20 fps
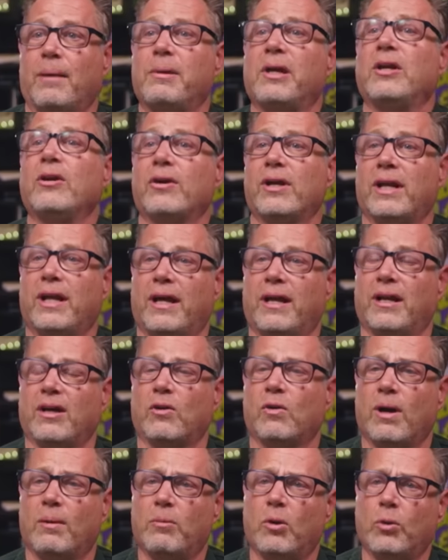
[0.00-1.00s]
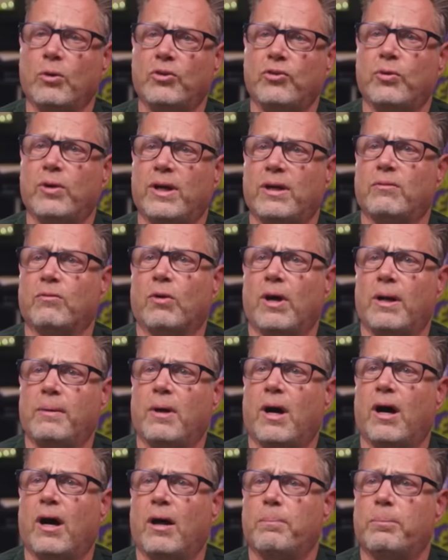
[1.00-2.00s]
I mean, you can hit it. Grandma, would you hit right
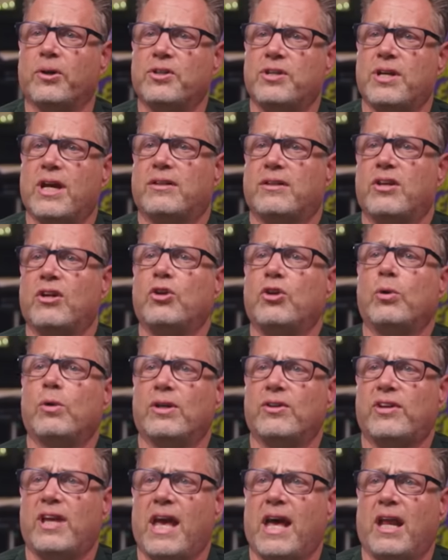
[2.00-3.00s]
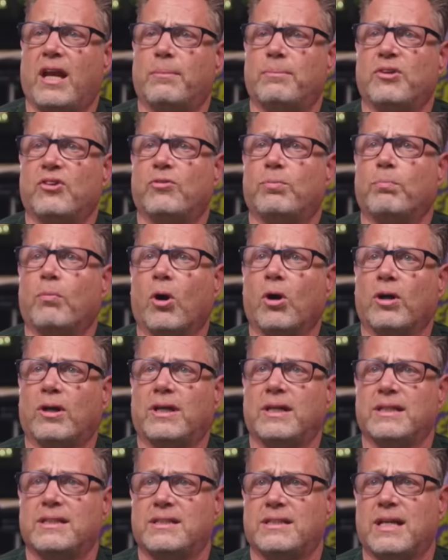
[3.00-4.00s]
uh, projected U.S. cannabis
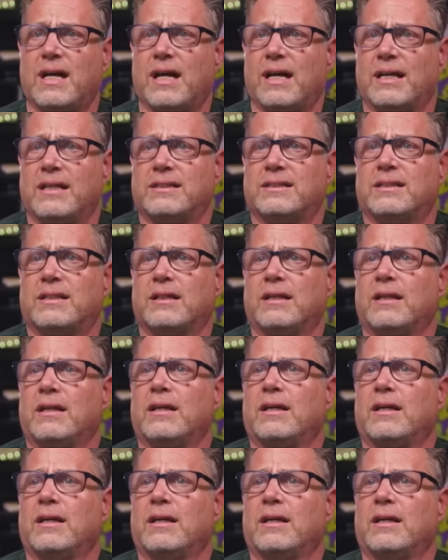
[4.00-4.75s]
market size?